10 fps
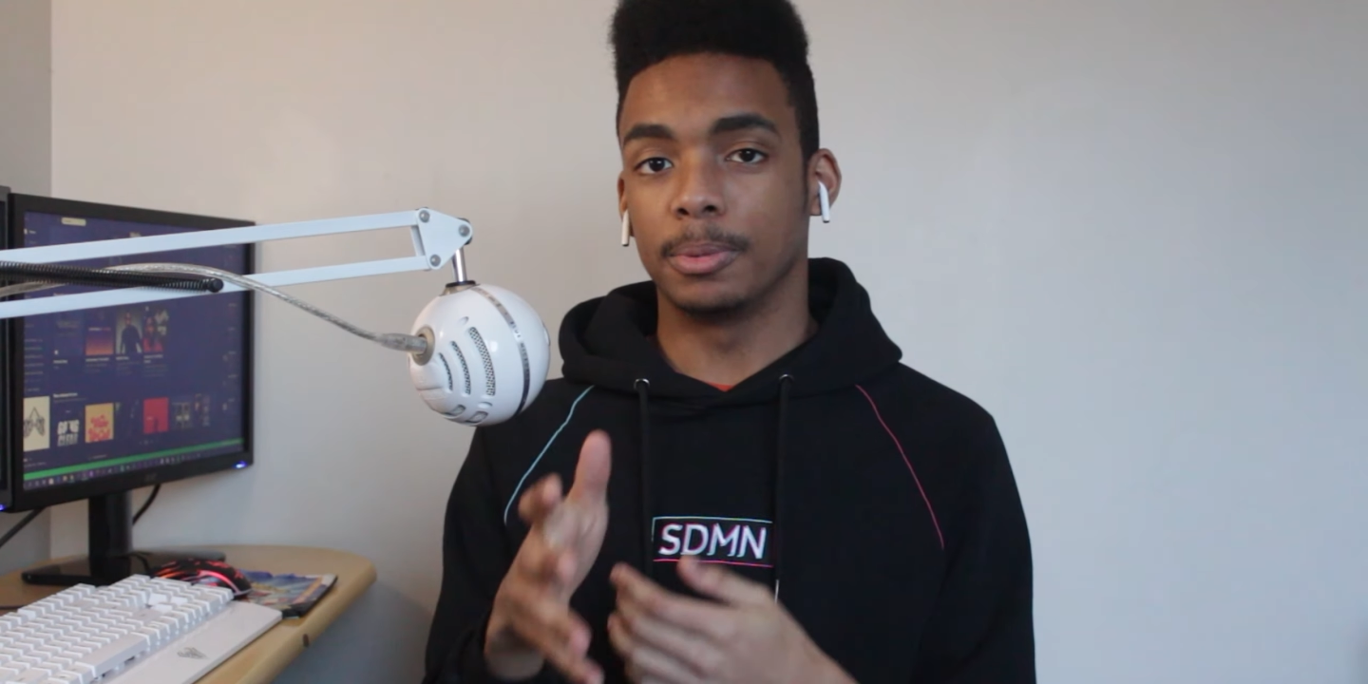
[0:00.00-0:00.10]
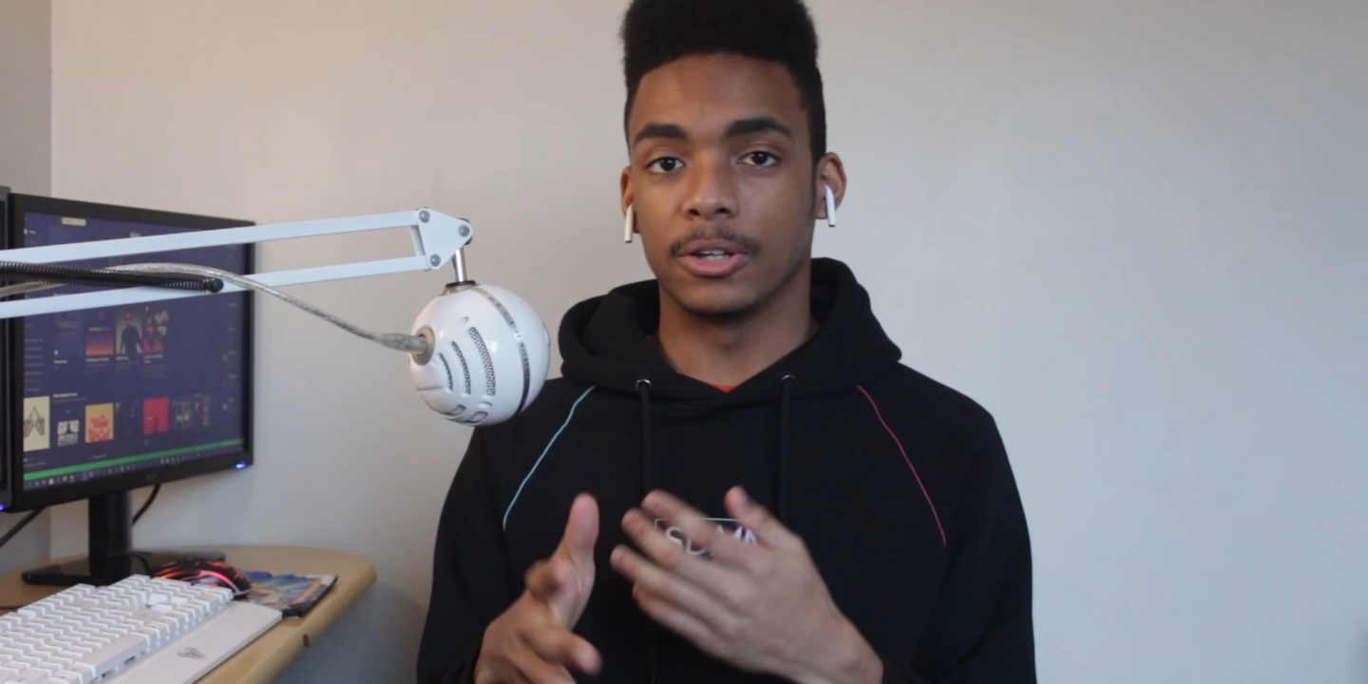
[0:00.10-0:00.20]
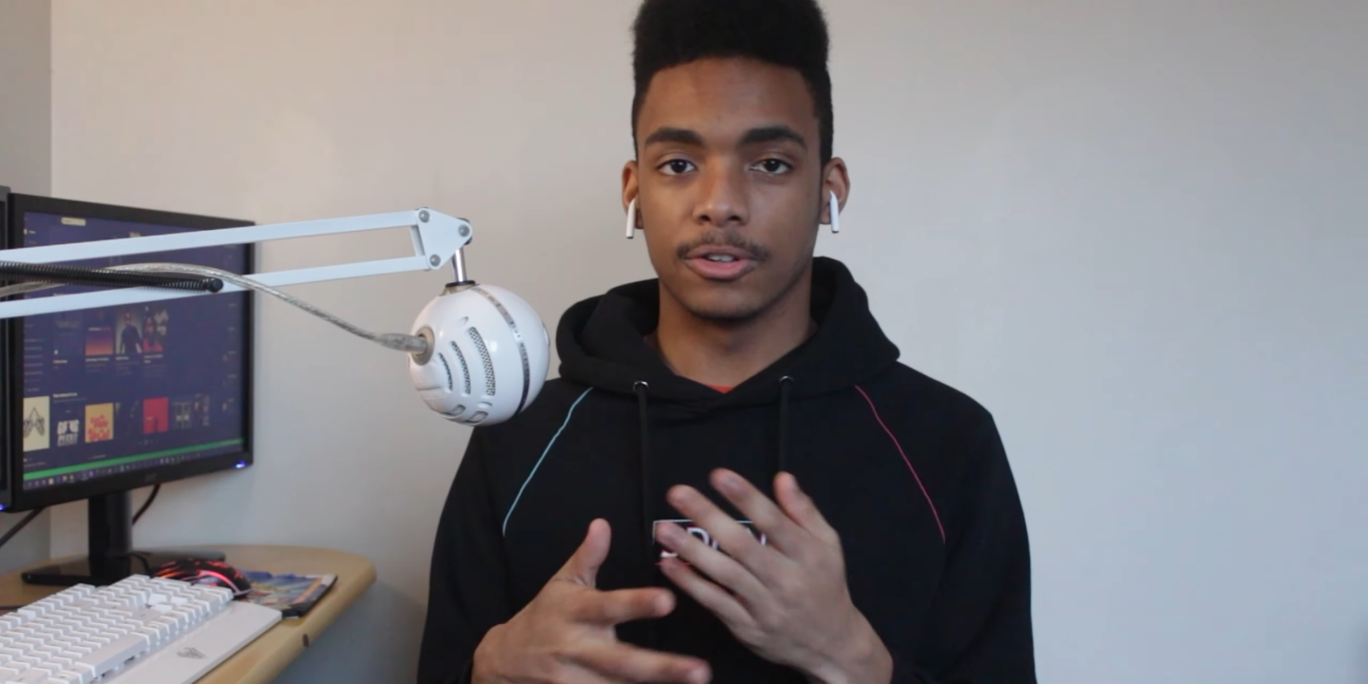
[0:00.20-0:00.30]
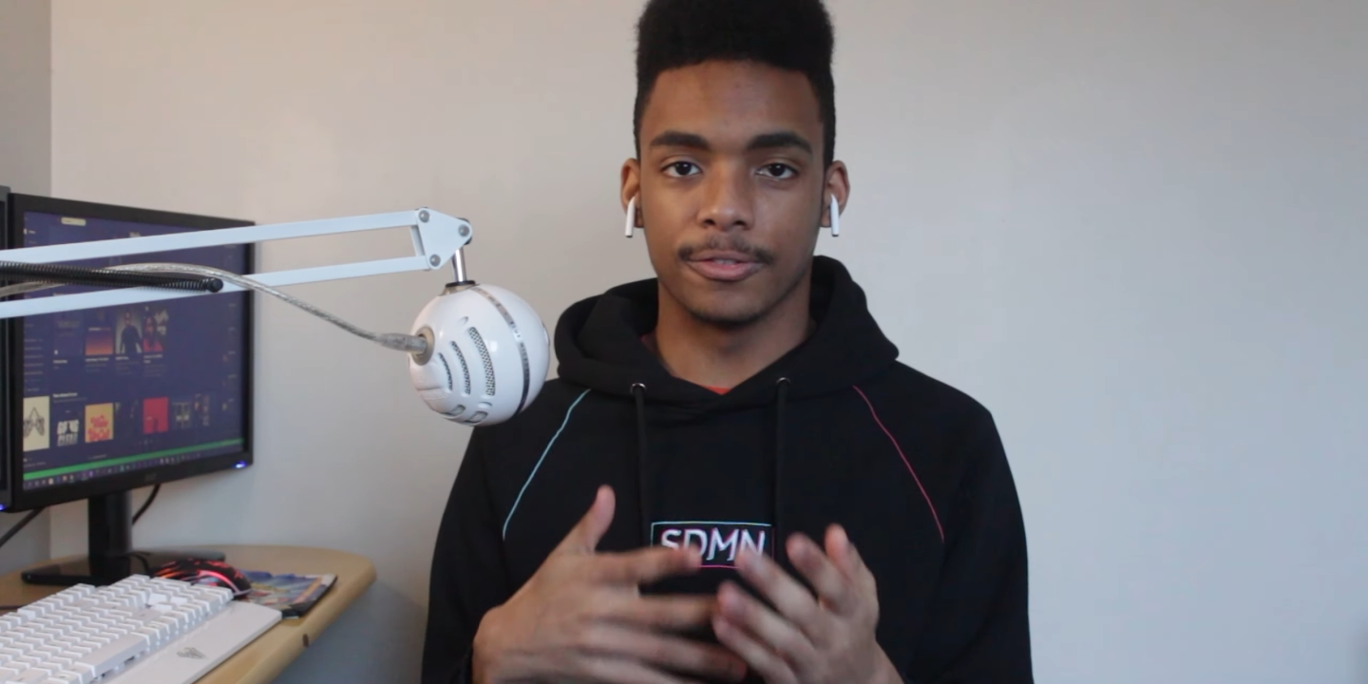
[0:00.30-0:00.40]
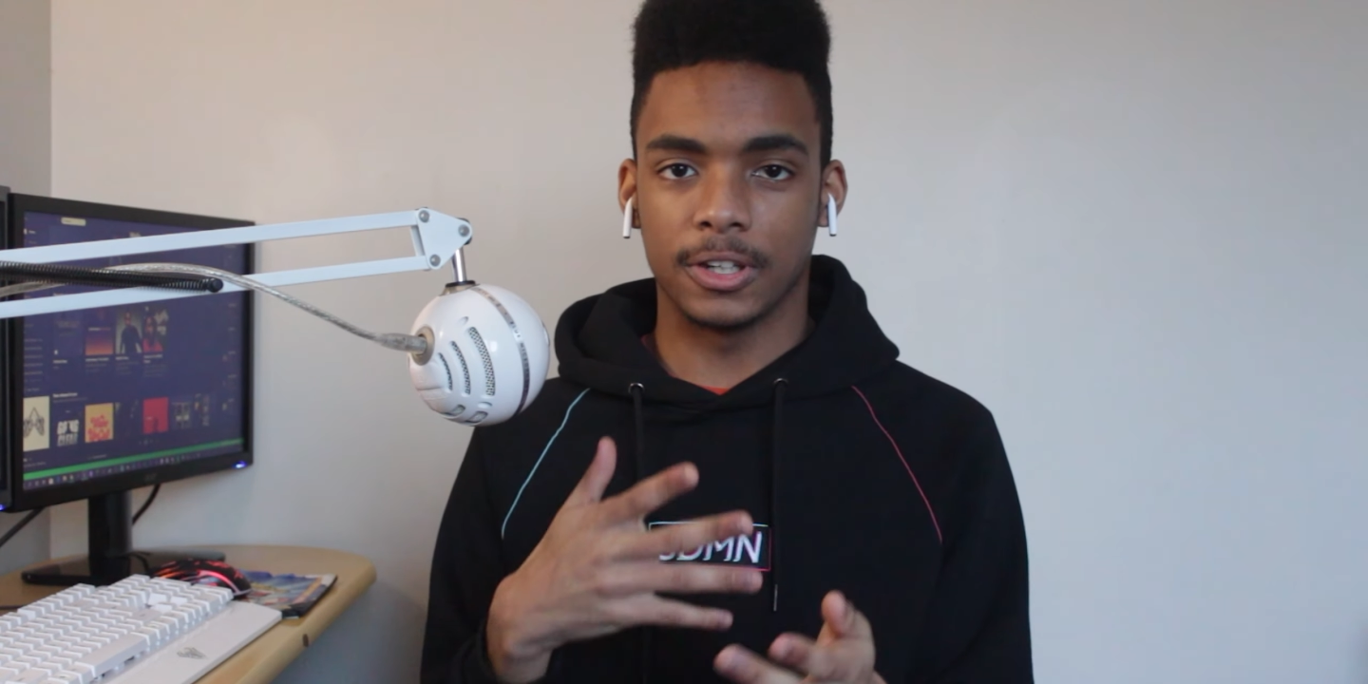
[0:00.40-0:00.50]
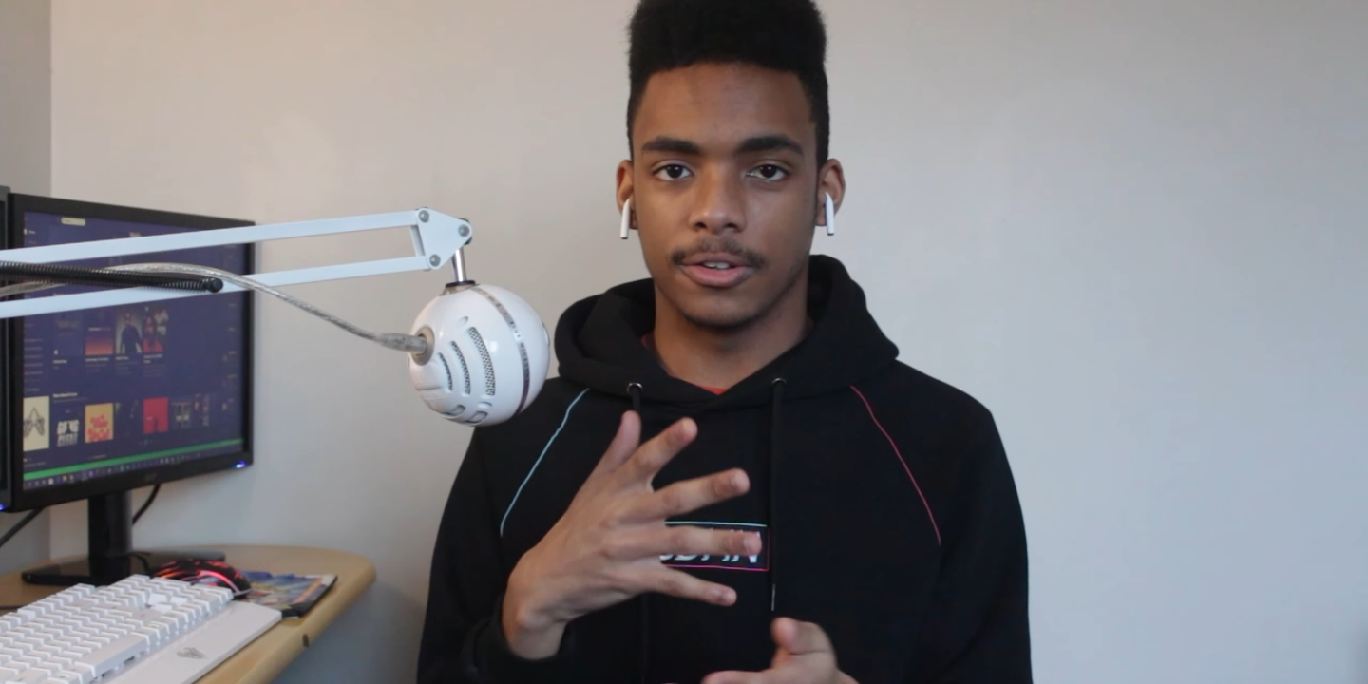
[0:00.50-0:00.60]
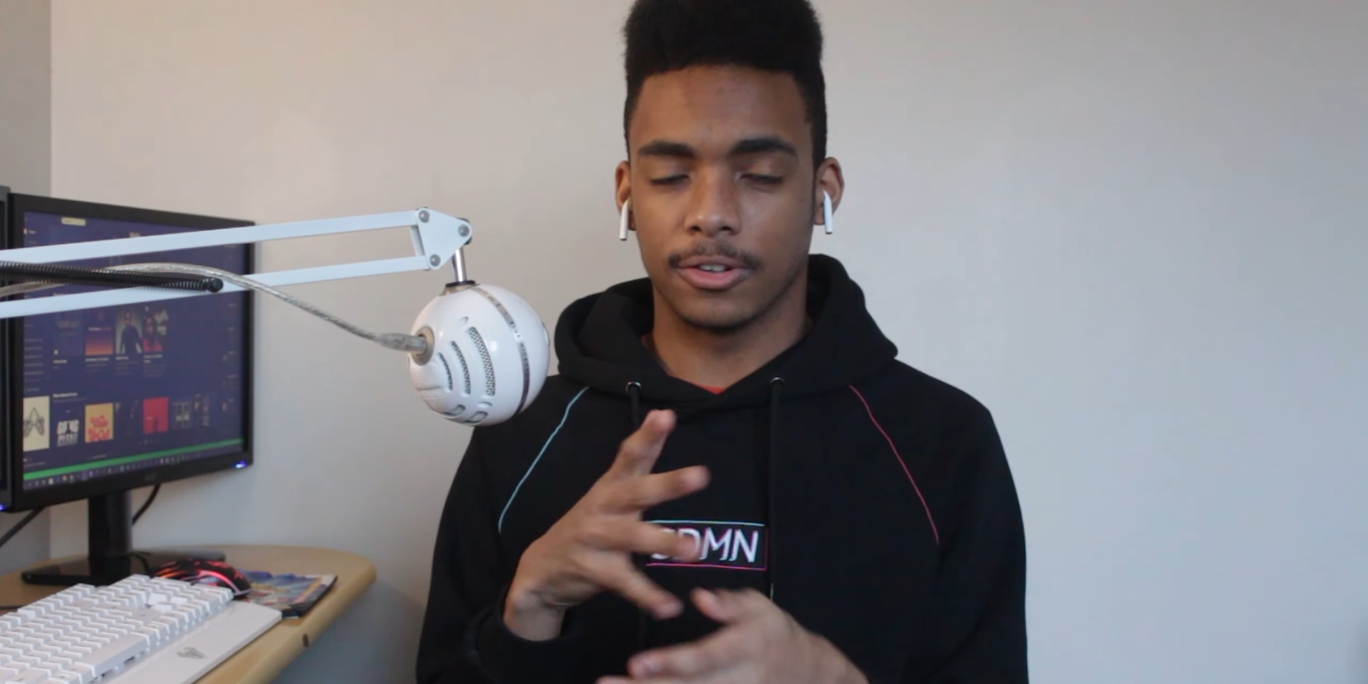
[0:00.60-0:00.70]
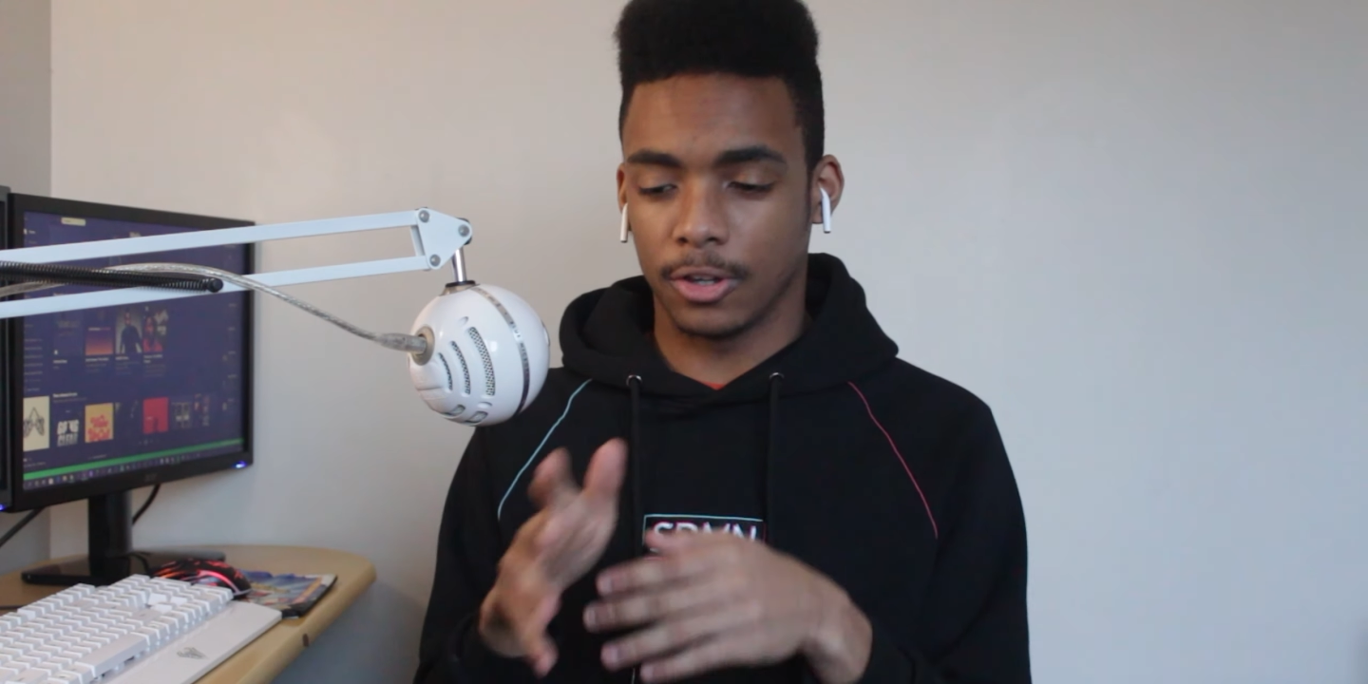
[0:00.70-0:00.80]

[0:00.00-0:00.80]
personal videos,